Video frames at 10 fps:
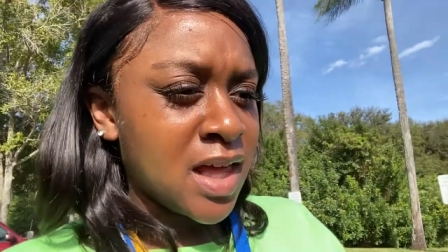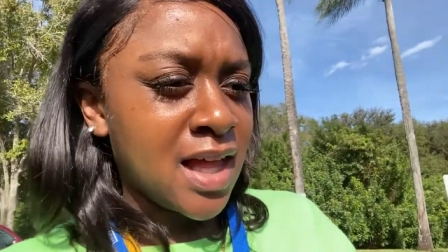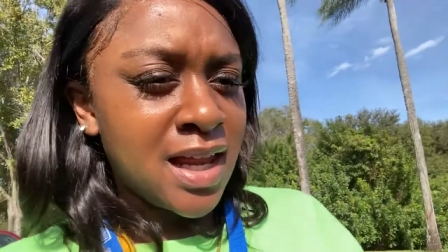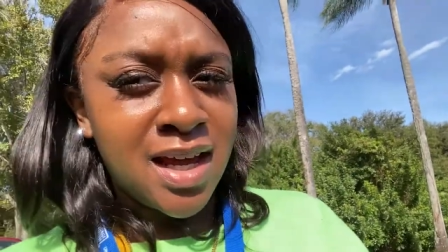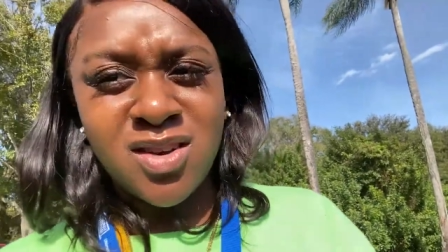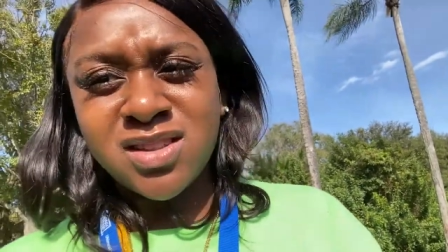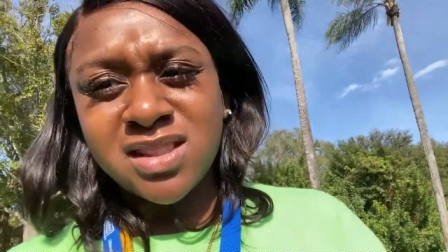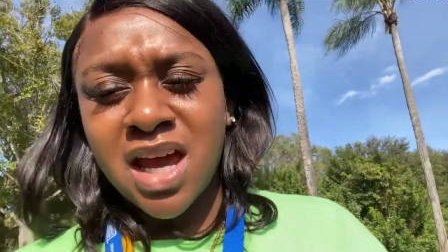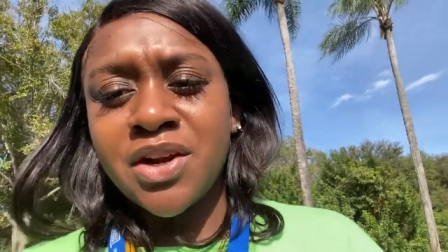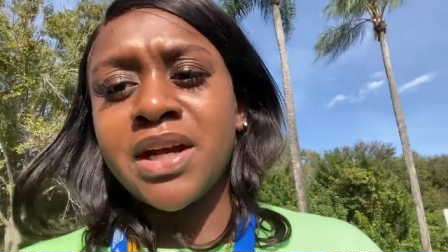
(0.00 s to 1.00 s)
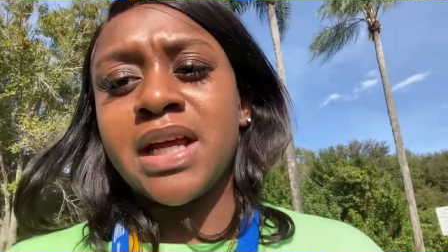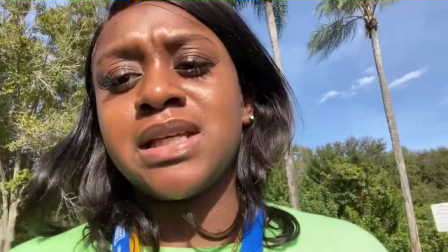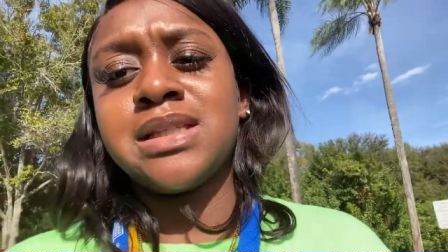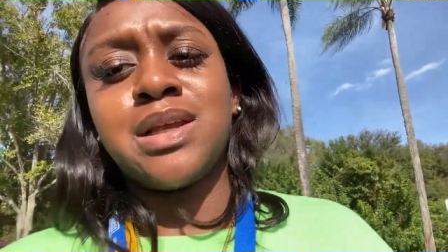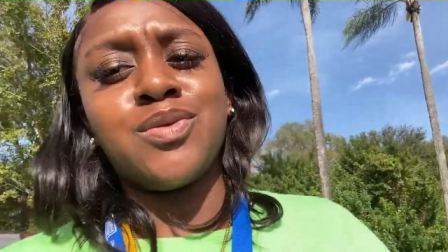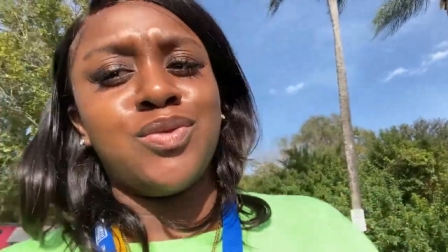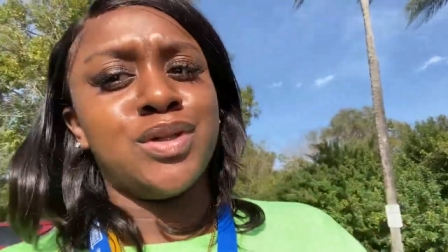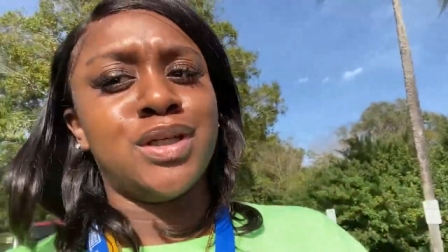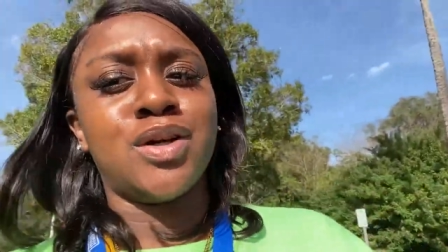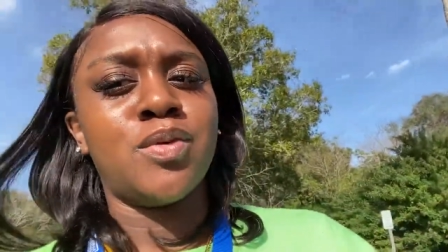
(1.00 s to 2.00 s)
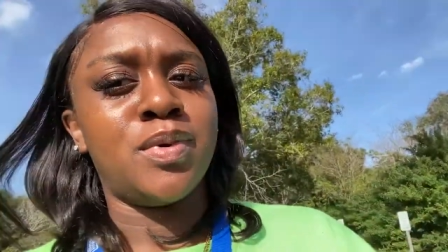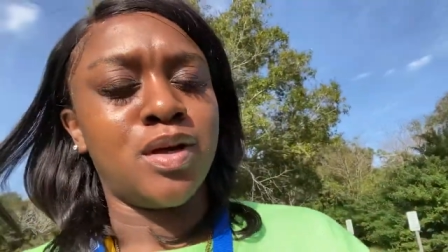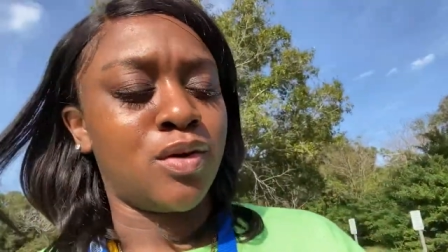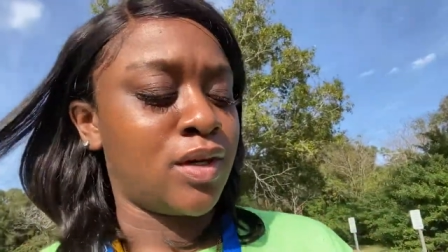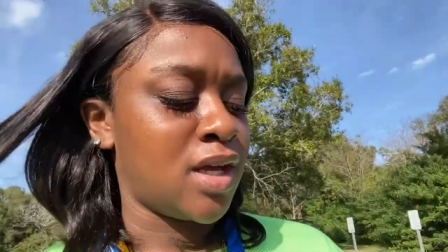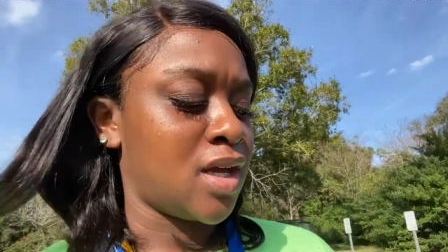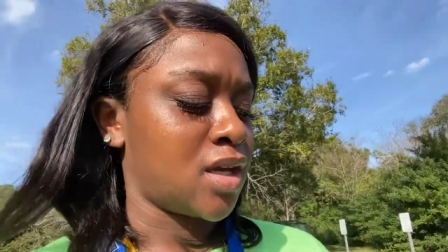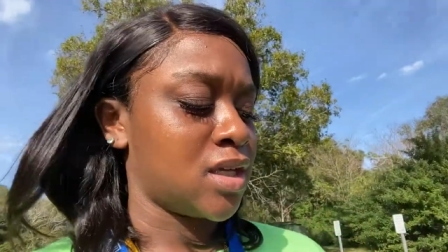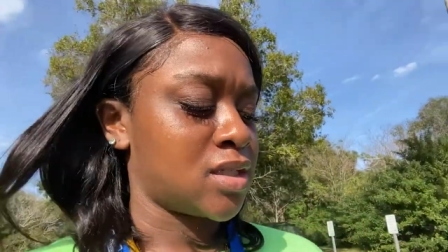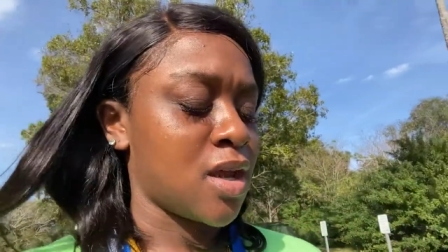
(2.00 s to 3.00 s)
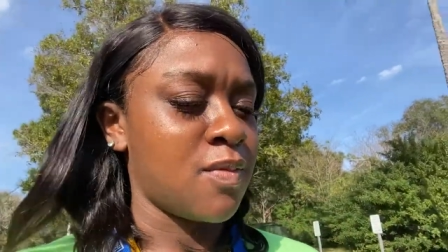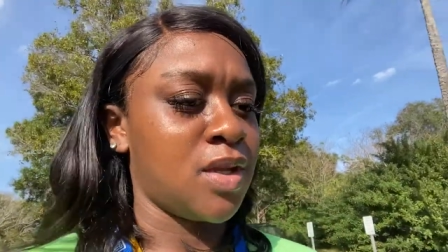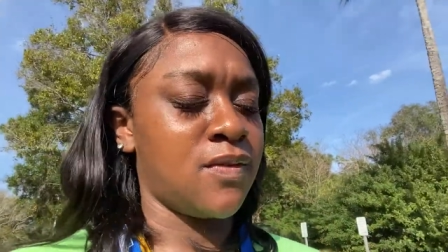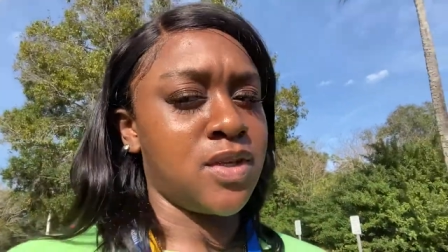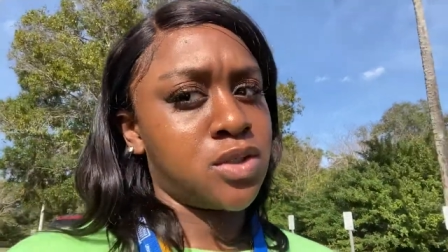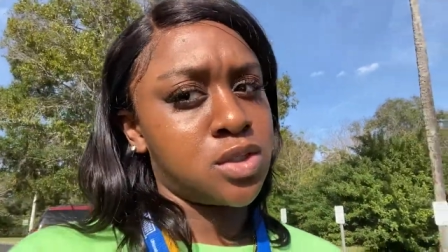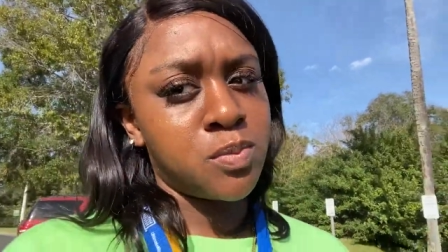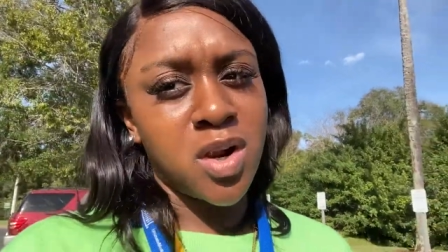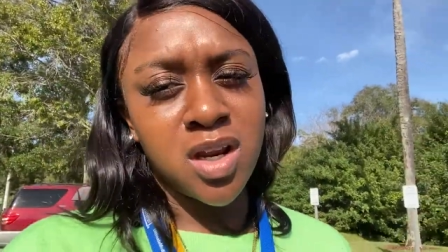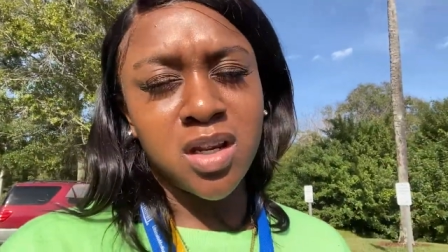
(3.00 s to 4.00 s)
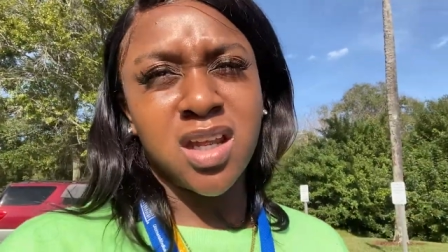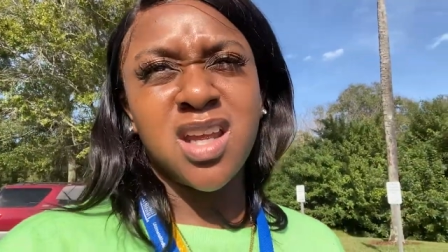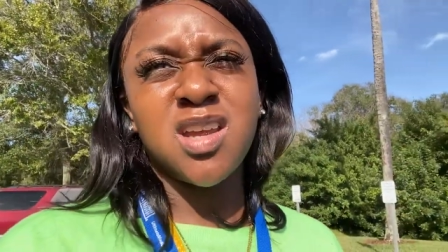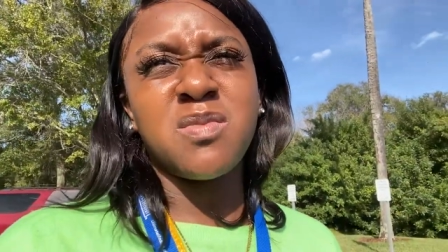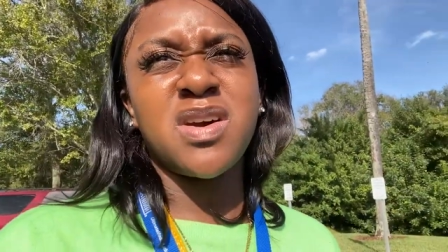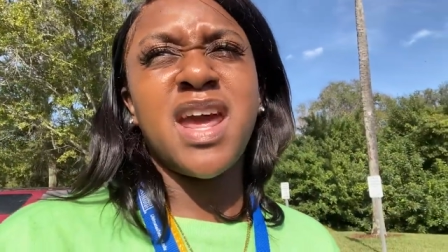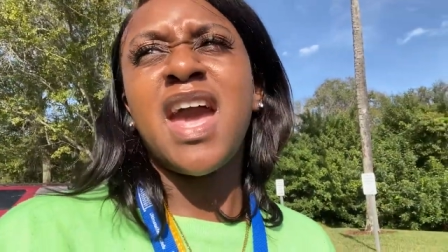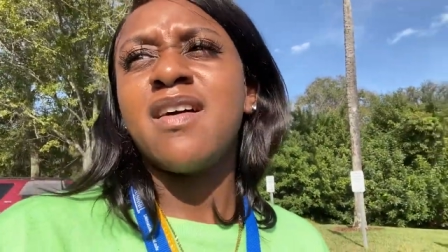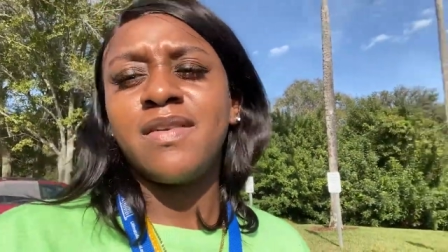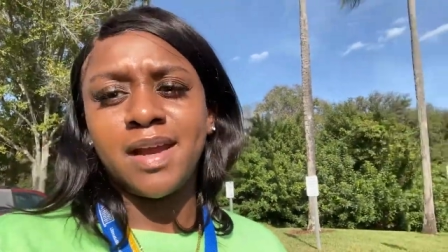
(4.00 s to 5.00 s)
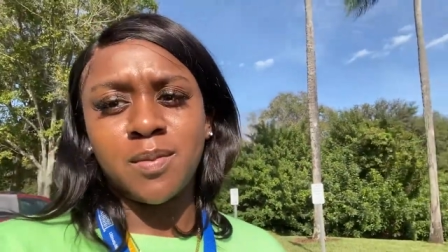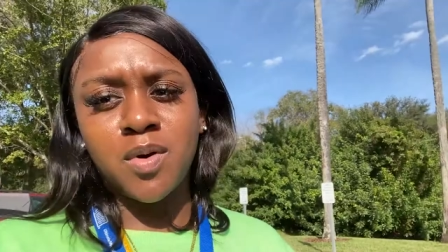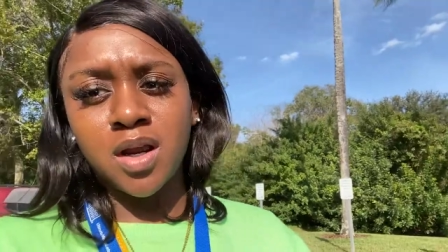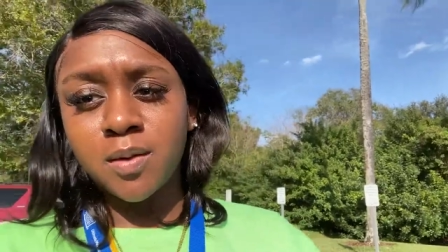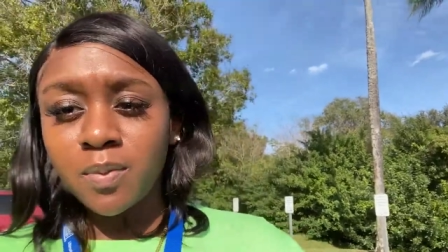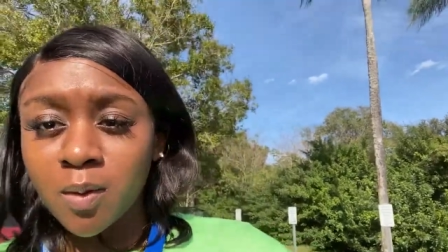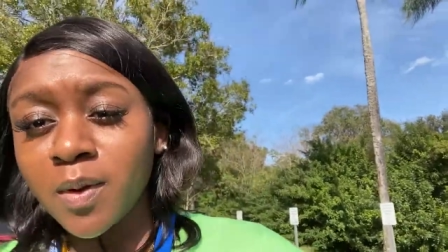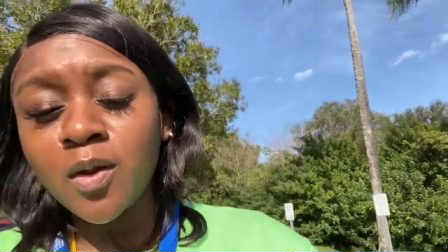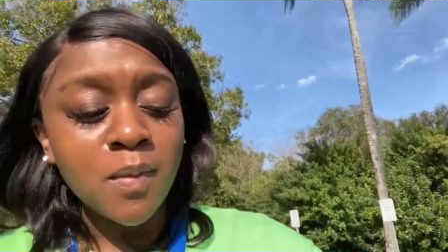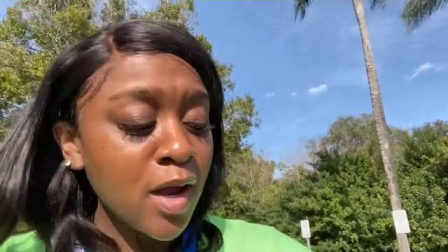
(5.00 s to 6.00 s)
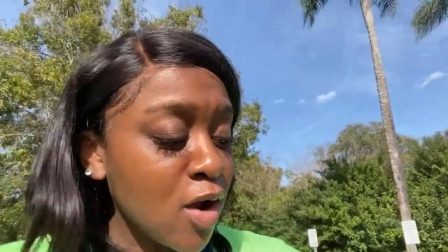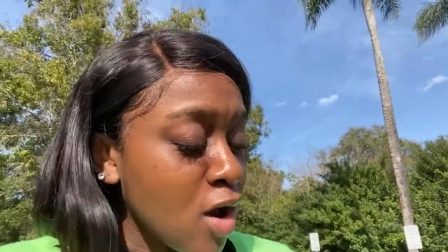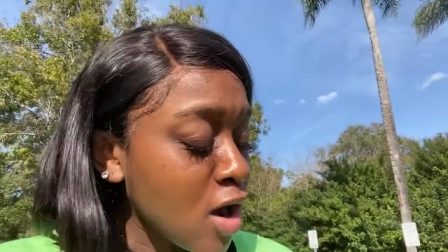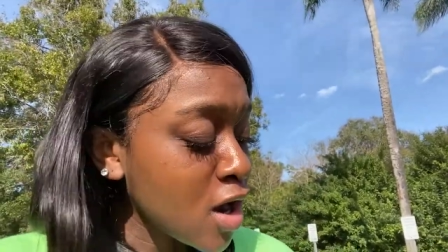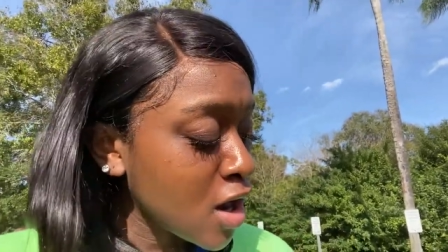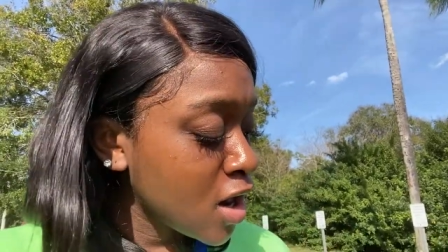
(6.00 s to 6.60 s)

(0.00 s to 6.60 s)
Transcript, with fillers: that like on saturdays they really don't be on that because i'm in the visitors parking. but i have like a parking permit on my car